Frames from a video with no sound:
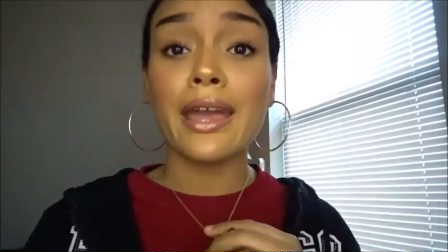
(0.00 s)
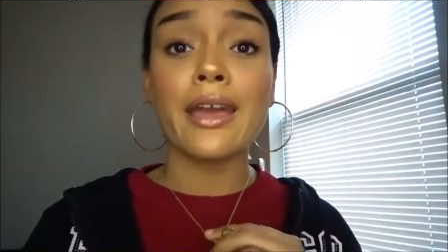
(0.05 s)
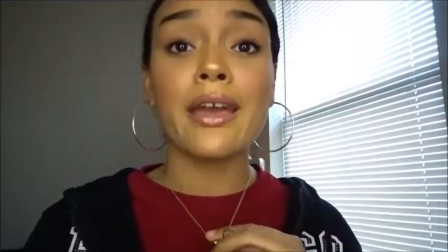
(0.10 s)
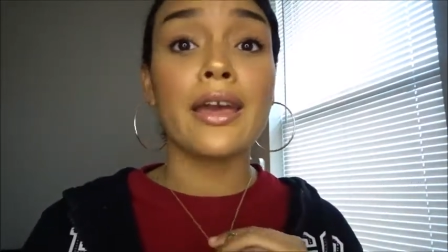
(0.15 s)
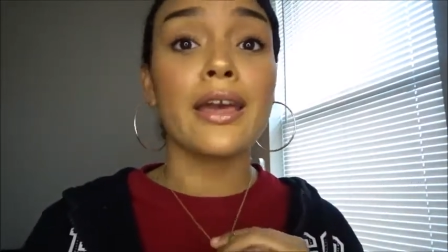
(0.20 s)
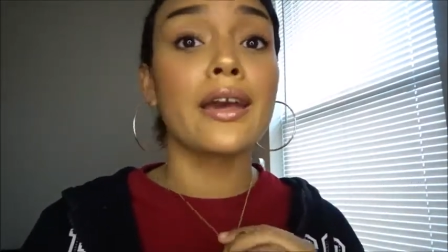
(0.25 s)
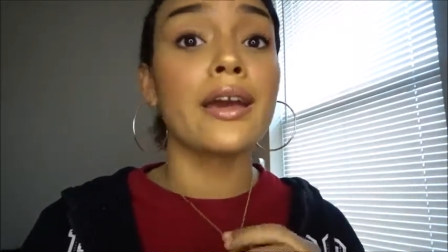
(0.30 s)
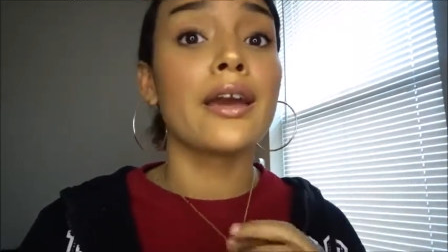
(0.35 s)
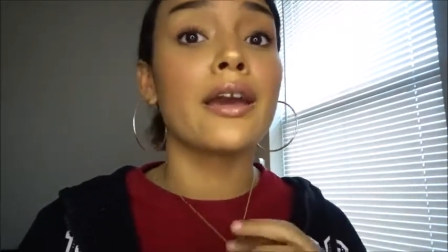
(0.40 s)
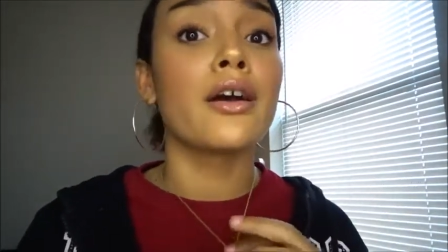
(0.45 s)

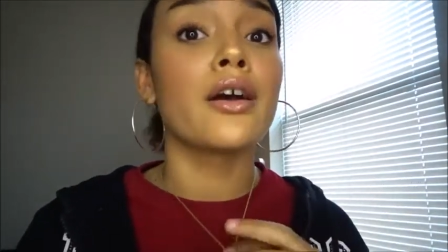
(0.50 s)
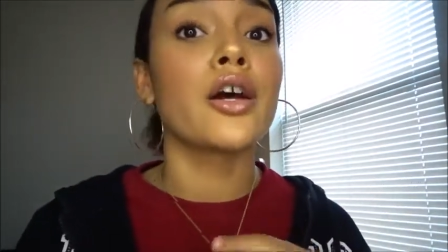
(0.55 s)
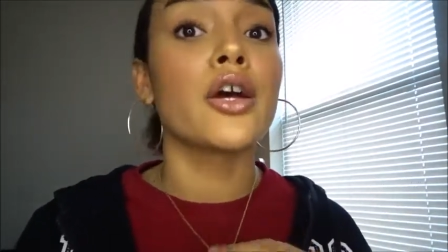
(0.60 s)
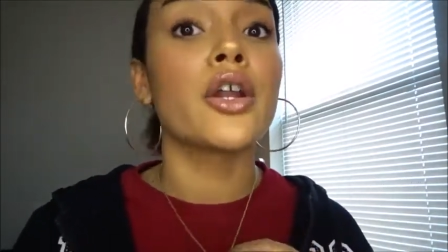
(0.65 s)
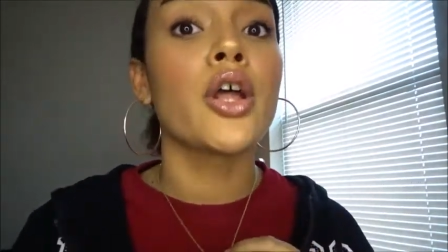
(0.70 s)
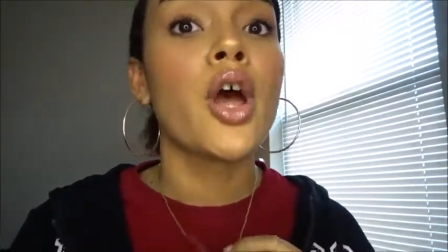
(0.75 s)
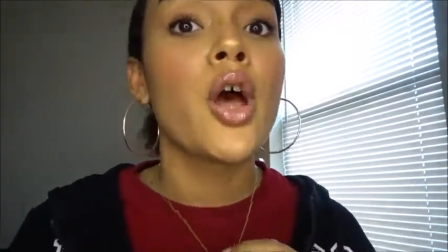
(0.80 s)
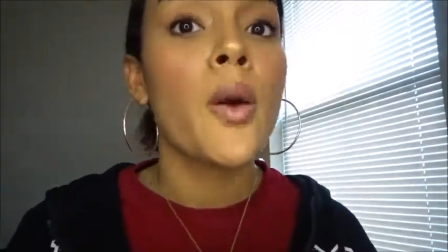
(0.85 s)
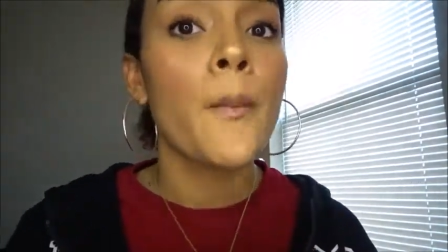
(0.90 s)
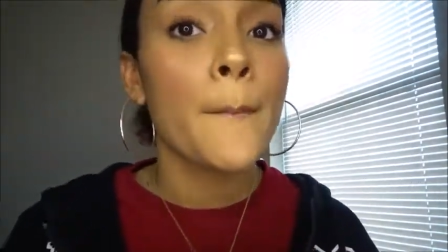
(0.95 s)

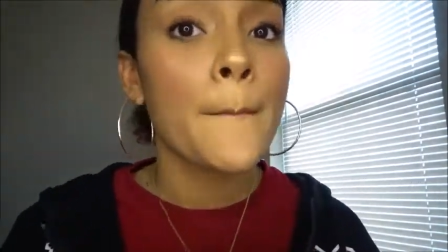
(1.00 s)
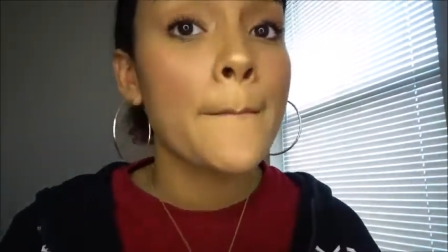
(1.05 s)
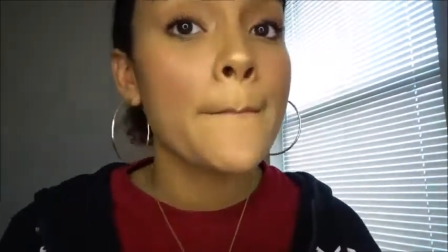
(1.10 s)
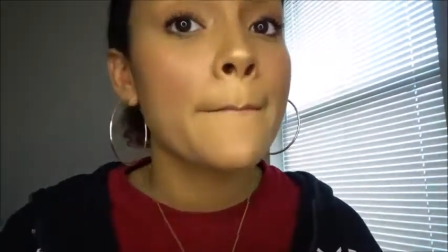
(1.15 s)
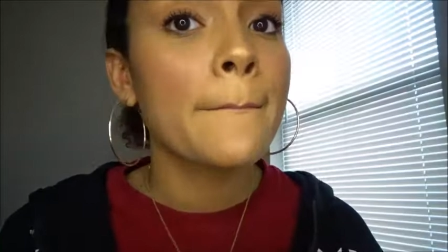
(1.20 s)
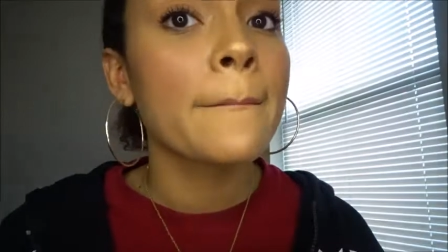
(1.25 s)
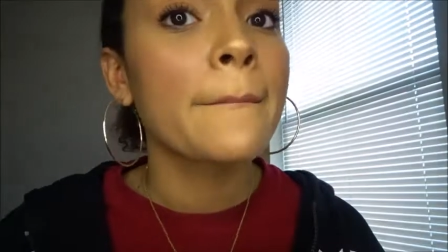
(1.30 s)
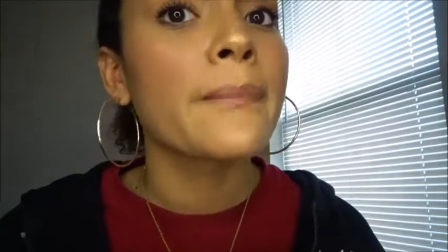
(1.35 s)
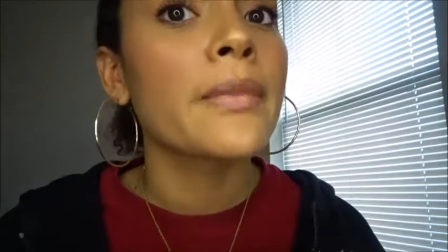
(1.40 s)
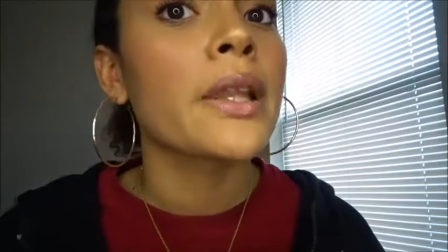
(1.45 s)
and
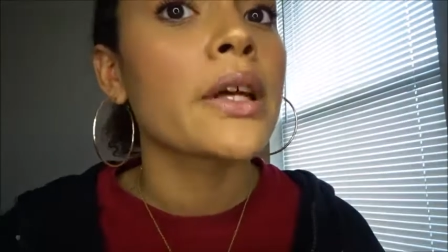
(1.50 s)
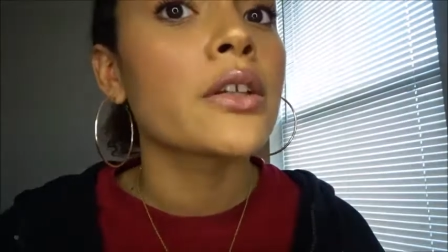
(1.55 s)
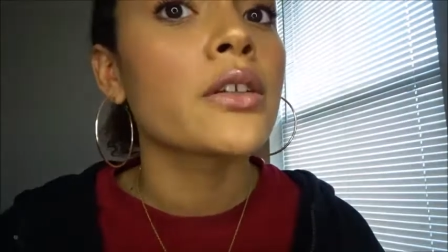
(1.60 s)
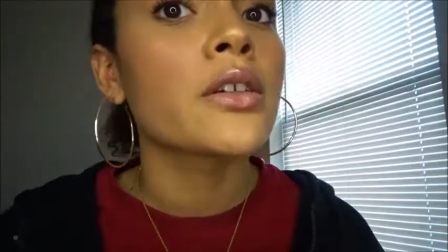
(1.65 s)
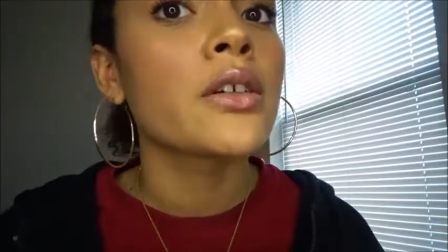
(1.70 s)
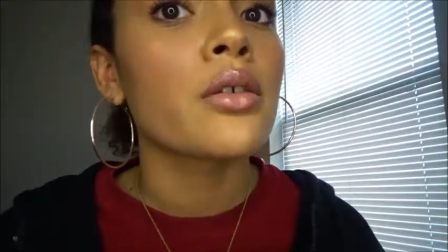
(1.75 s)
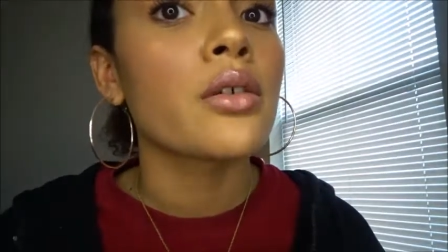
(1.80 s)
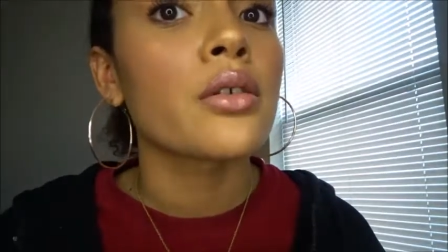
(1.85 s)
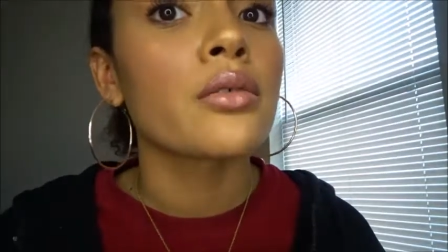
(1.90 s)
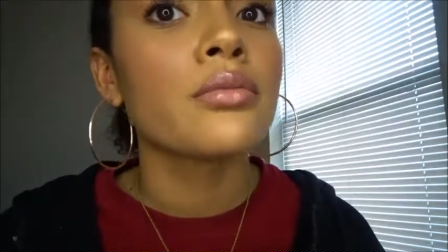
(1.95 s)
they
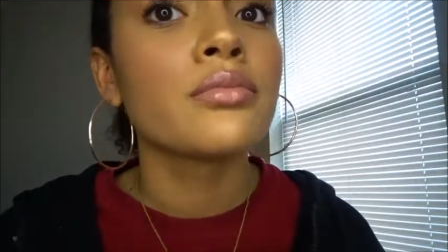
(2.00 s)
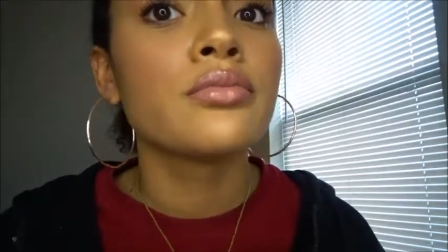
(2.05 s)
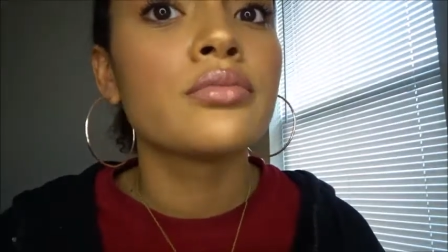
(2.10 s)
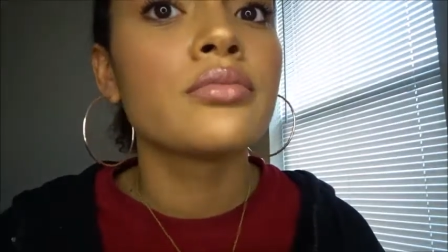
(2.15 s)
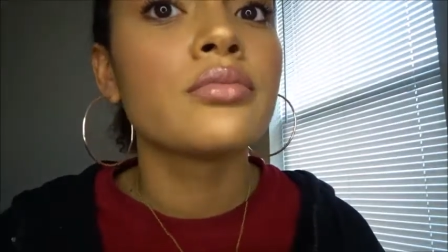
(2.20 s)
look good